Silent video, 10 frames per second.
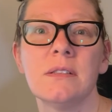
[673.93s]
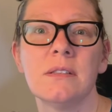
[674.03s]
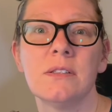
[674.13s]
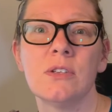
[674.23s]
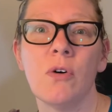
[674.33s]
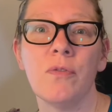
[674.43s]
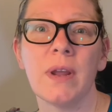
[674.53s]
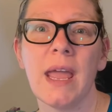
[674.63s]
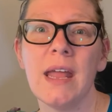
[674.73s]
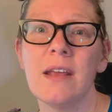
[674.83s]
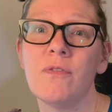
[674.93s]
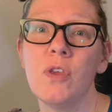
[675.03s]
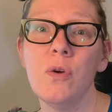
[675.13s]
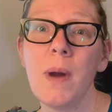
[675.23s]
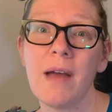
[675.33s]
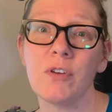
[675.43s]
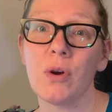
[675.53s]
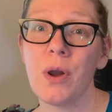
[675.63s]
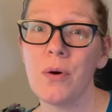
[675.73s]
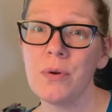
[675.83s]
Don't forget, if you have
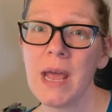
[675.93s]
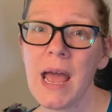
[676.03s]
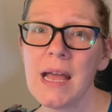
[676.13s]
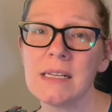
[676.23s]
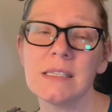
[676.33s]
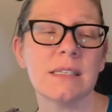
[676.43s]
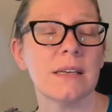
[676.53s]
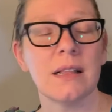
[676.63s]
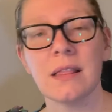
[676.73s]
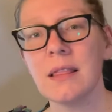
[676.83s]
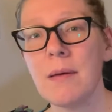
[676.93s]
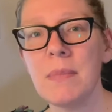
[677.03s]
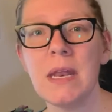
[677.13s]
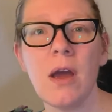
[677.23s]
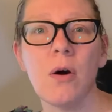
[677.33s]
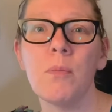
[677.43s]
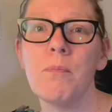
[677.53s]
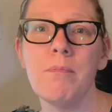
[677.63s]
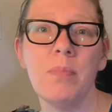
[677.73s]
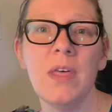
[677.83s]
your own hacks, let me know.
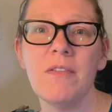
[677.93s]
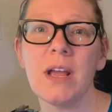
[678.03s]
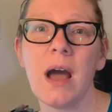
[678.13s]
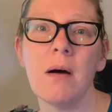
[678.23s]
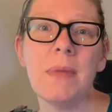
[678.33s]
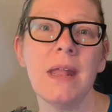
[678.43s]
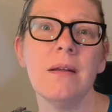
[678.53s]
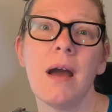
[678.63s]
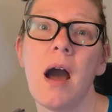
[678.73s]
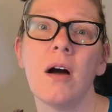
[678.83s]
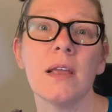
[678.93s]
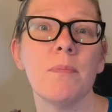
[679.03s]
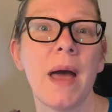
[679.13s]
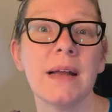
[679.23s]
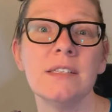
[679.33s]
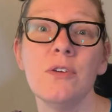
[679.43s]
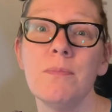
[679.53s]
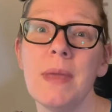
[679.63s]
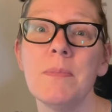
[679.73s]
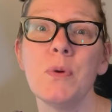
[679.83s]
Leave a comment. I'll get back to you.
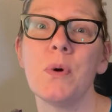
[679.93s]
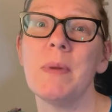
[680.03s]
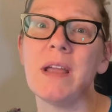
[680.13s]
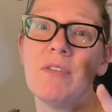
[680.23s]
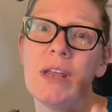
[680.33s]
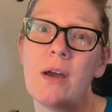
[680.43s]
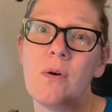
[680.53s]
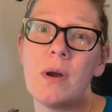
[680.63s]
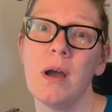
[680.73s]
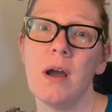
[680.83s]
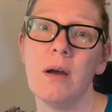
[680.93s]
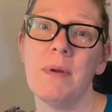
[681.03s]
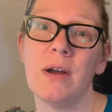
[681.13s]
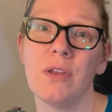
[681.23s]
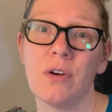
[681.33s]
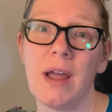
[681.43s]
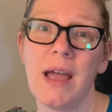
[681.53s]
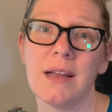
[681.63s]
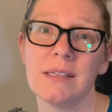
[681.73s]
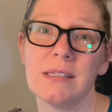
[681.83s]
Maybe we'll make a video about your
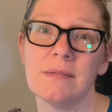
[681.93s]
hacks.